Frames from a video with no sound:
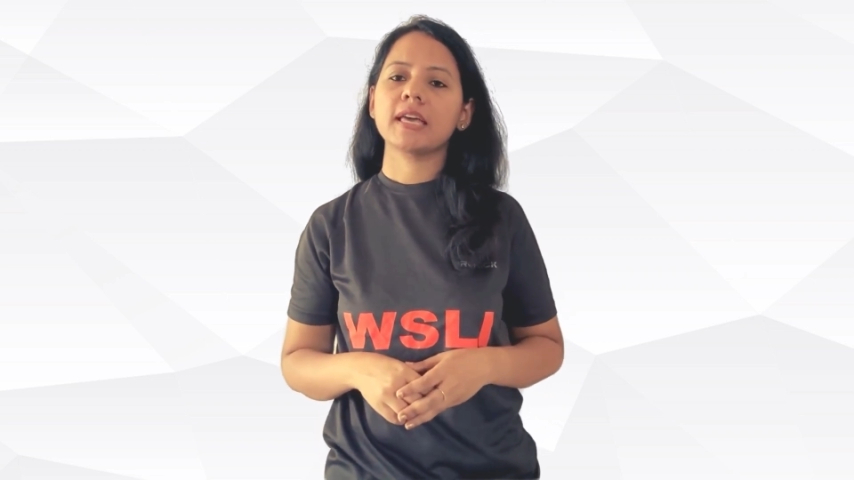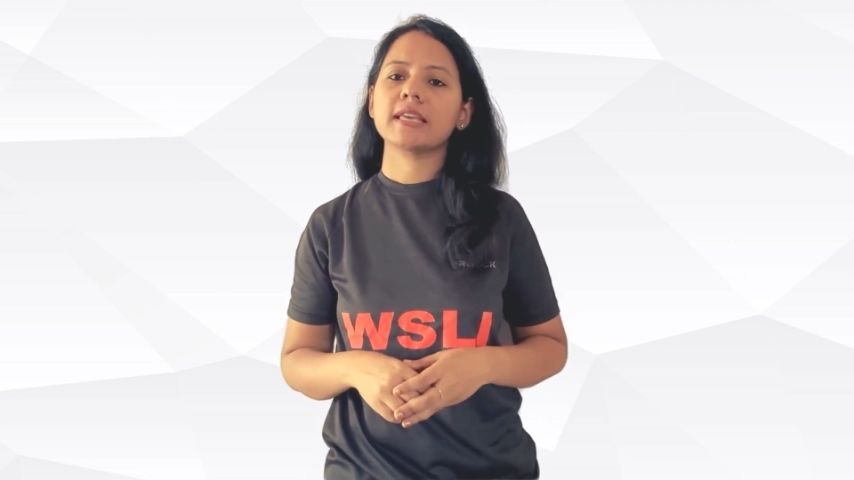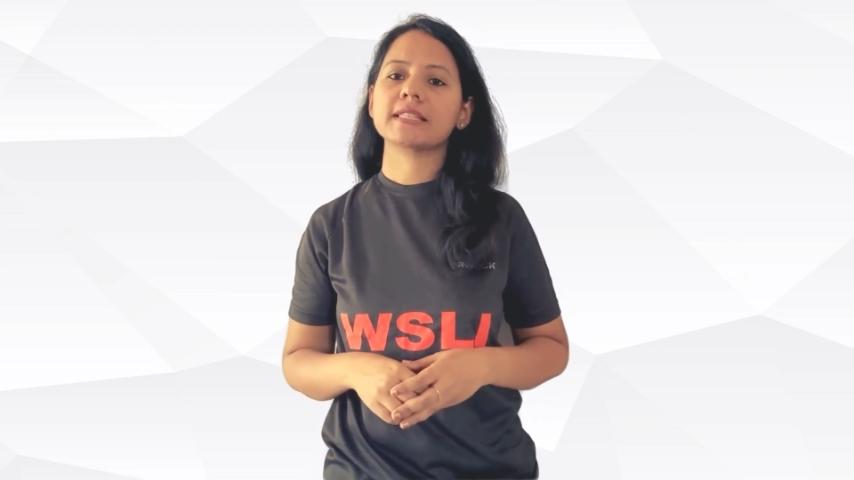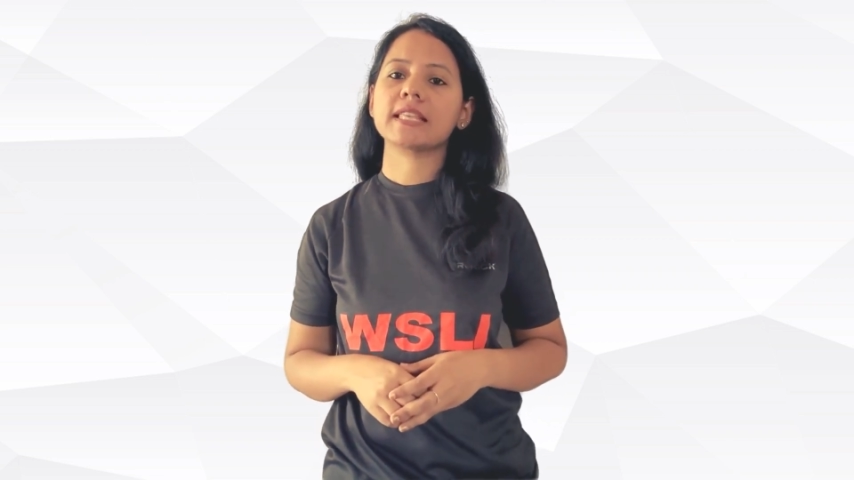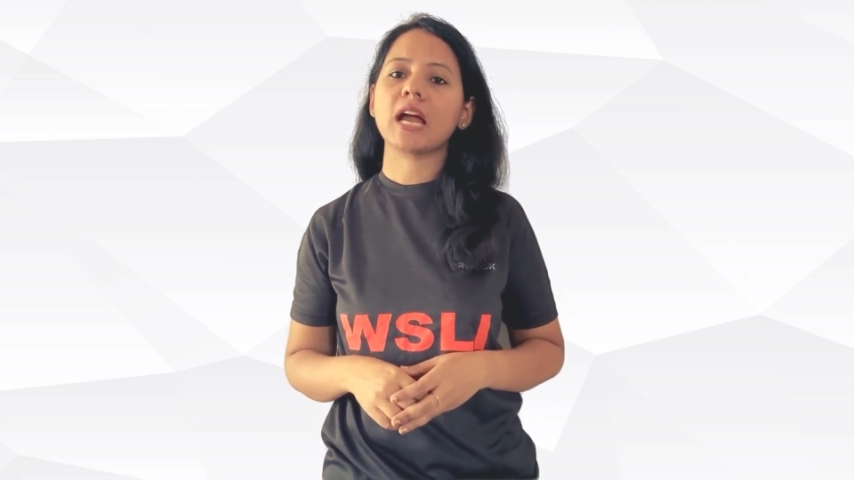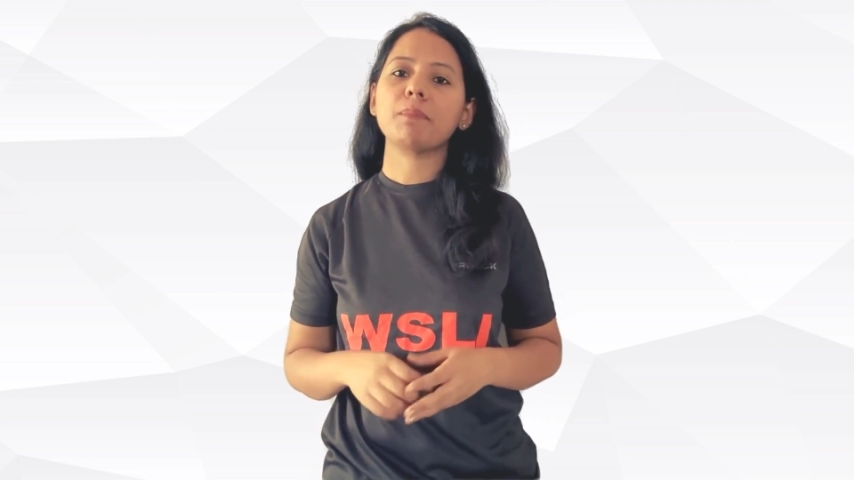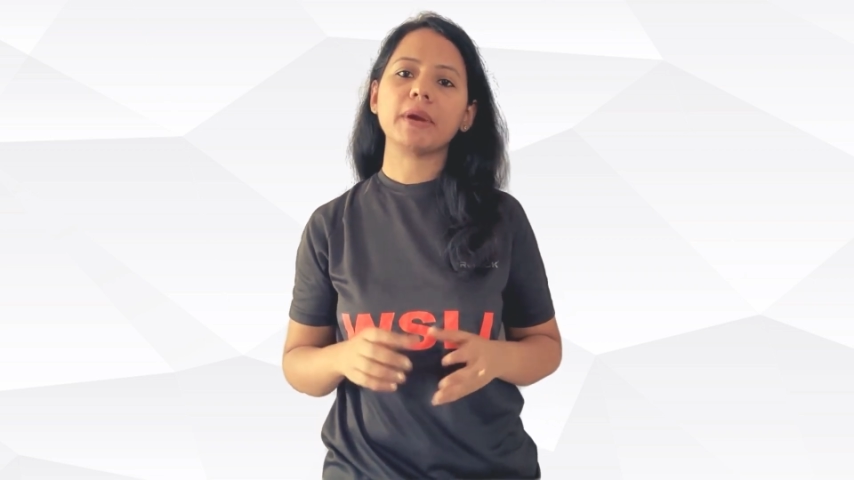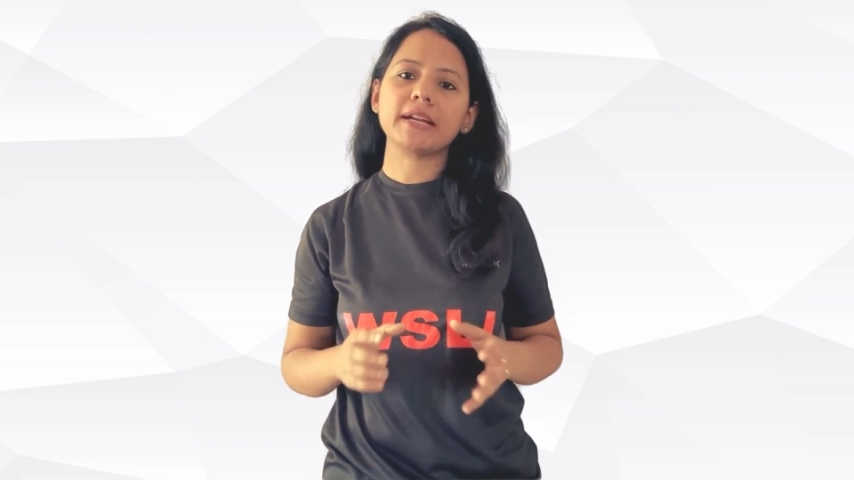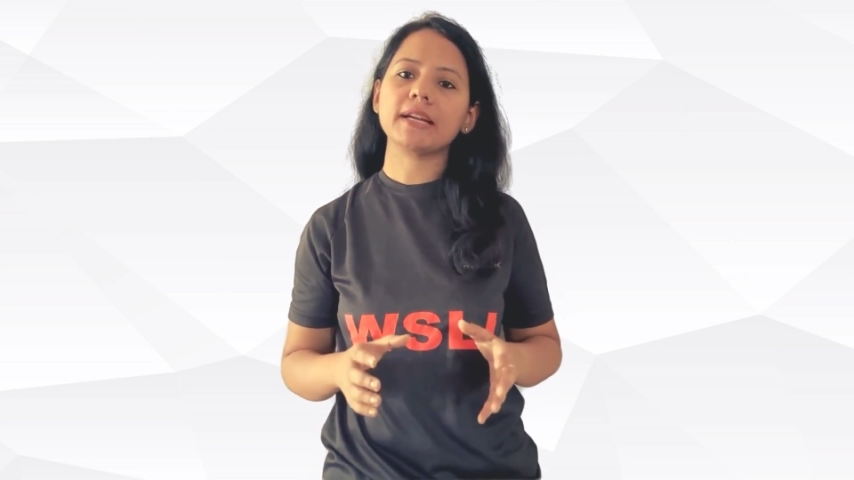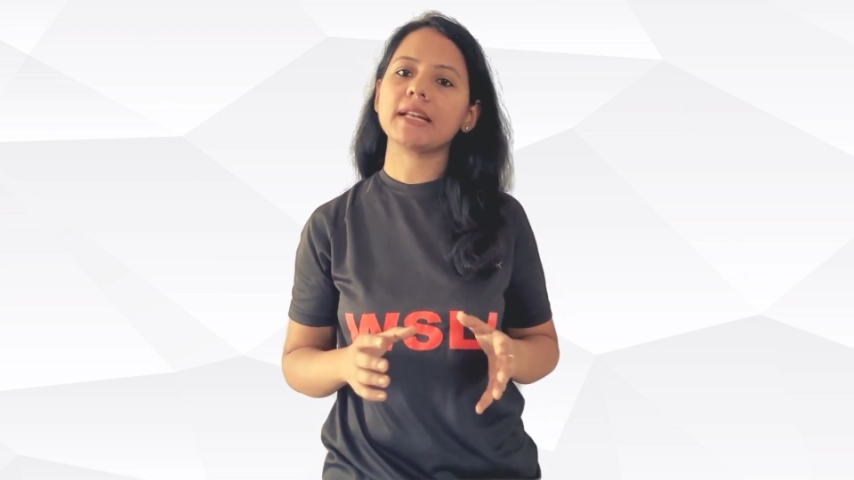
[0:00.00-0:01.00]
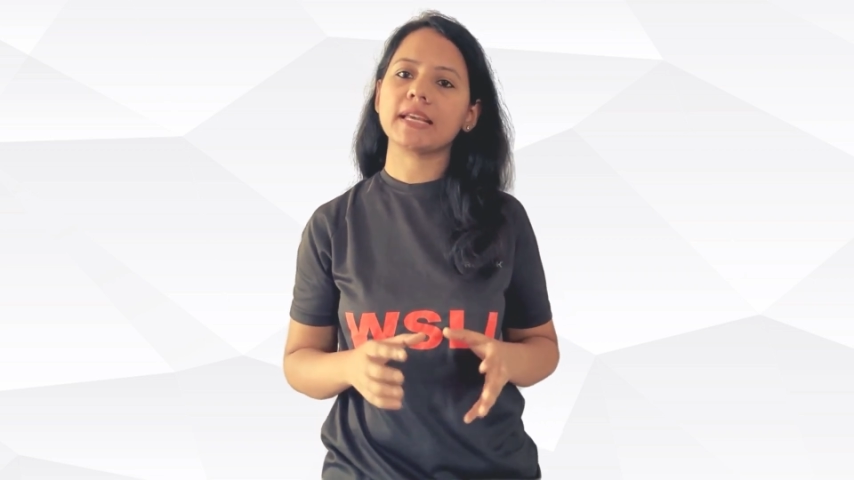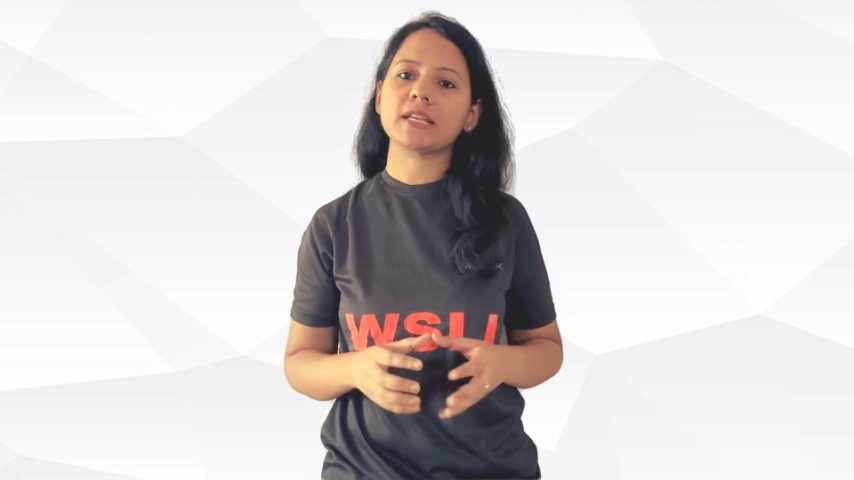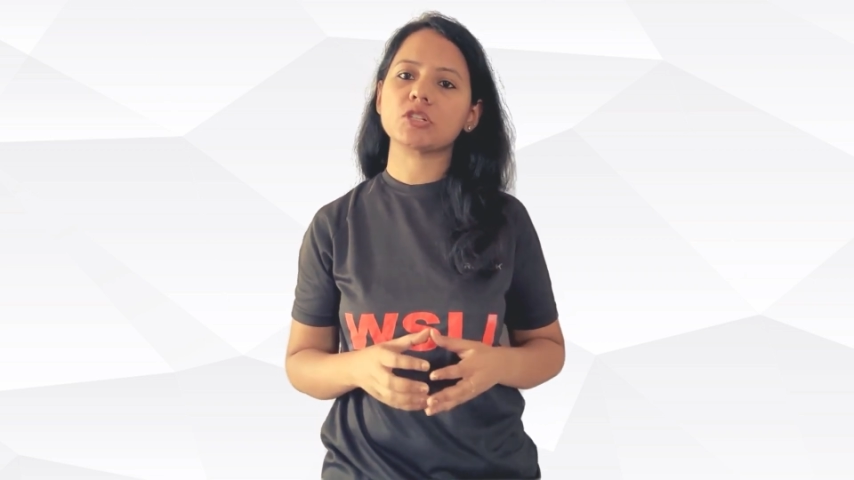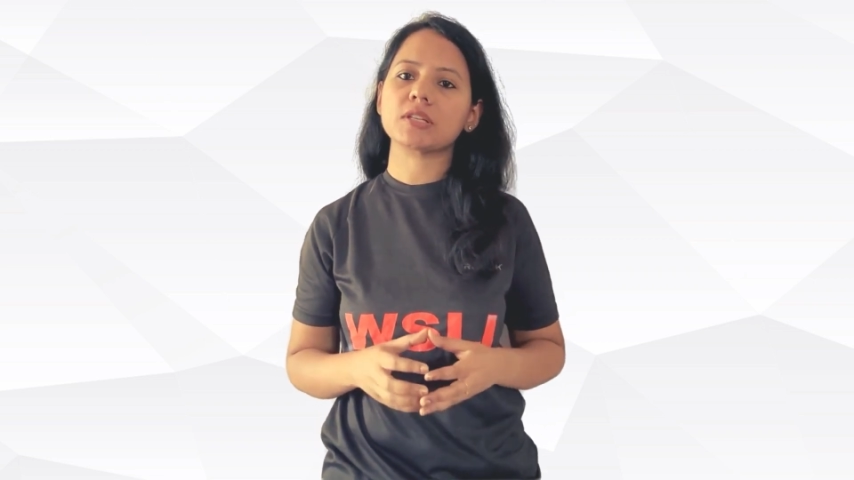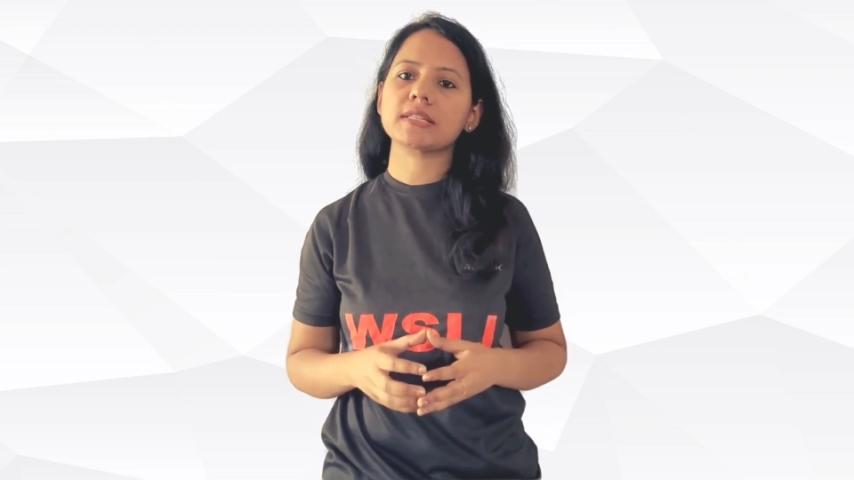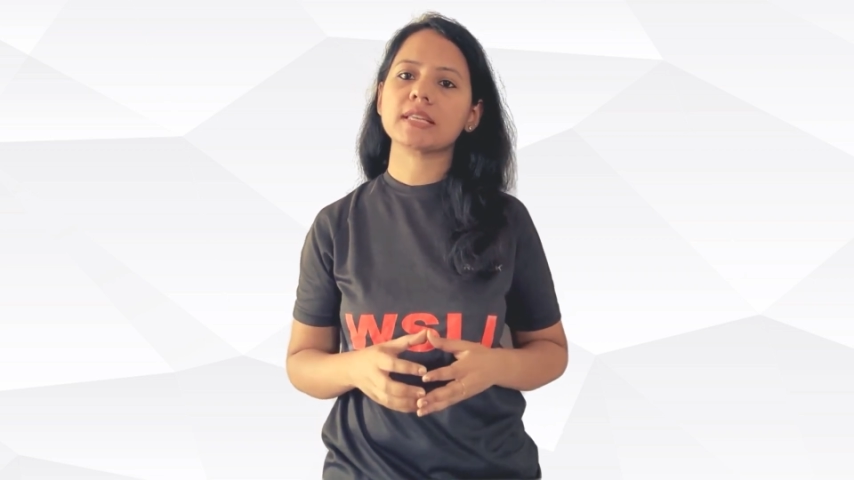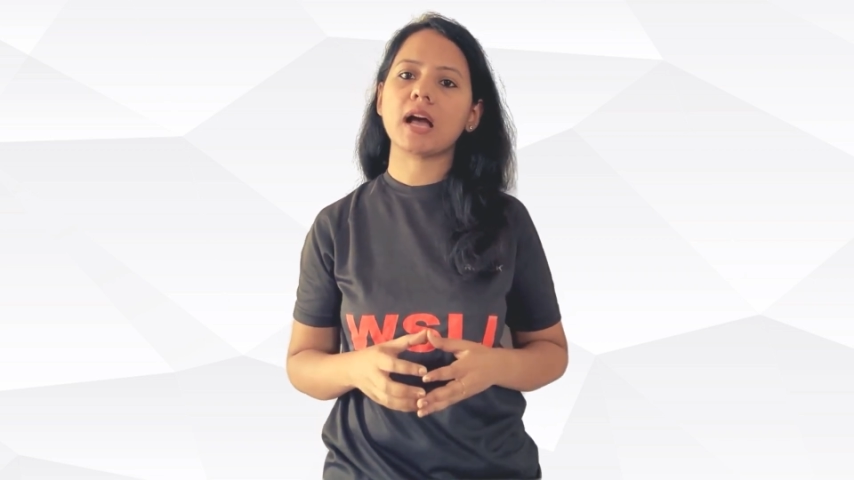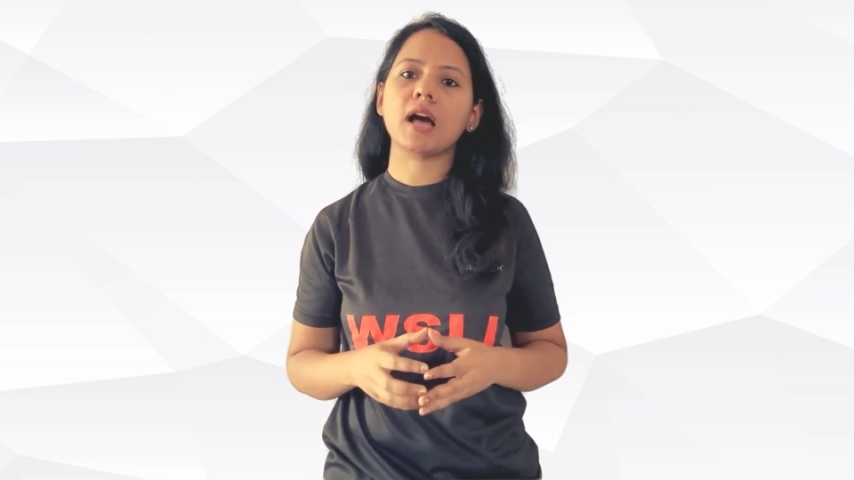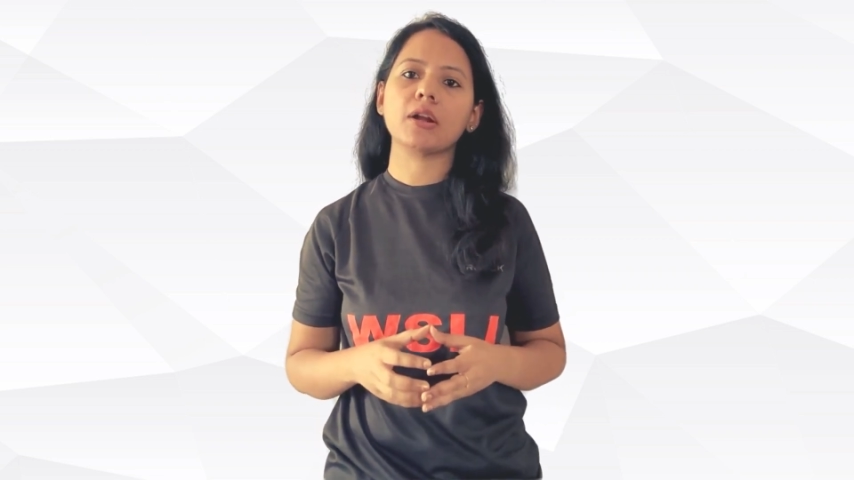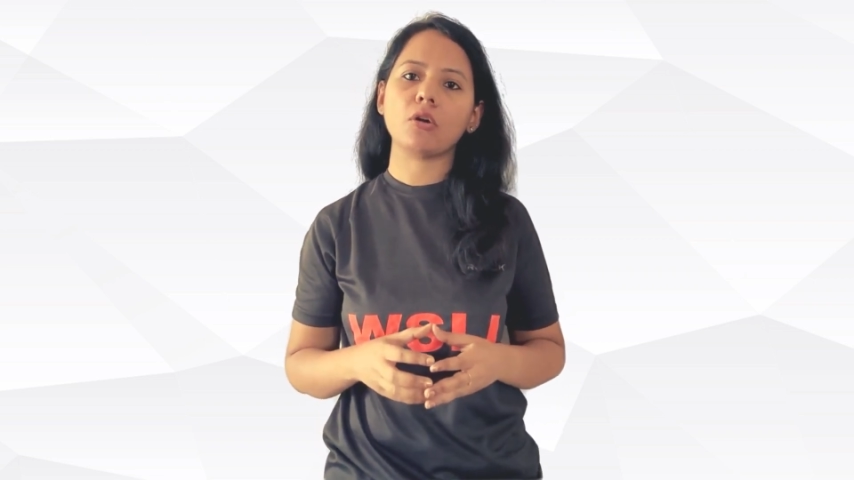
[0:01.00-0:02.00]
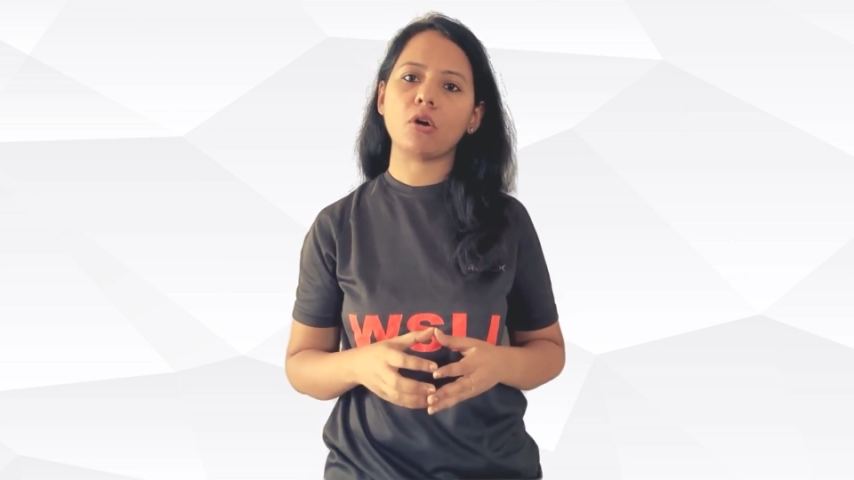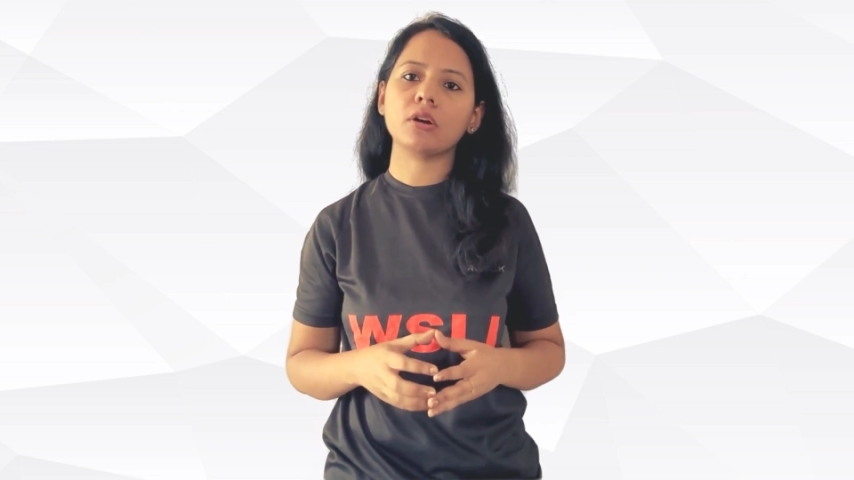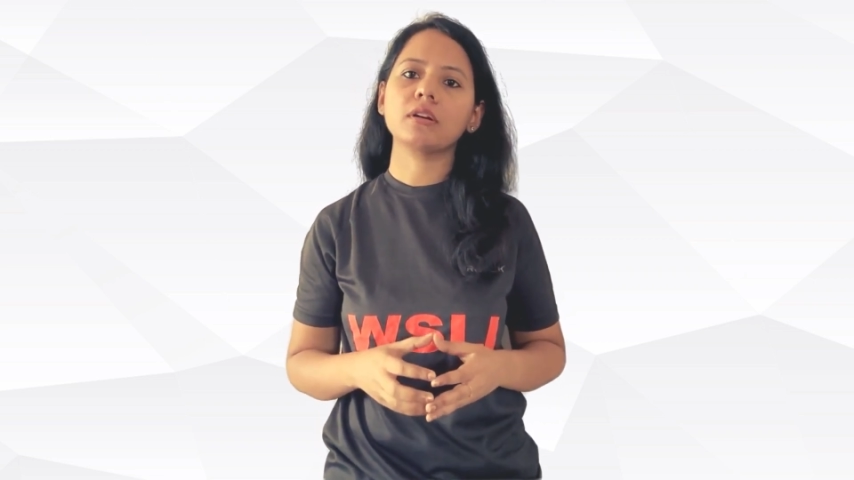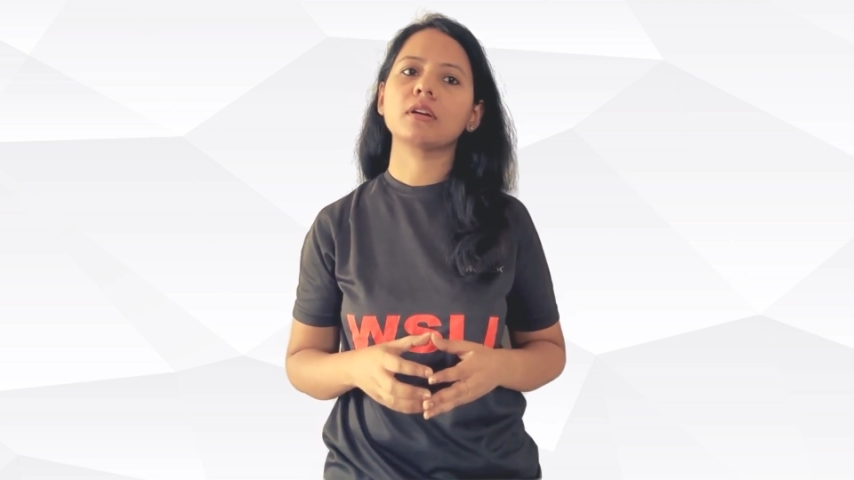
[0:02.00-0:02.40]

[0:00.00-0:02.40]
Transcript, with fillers: is that patent agents are not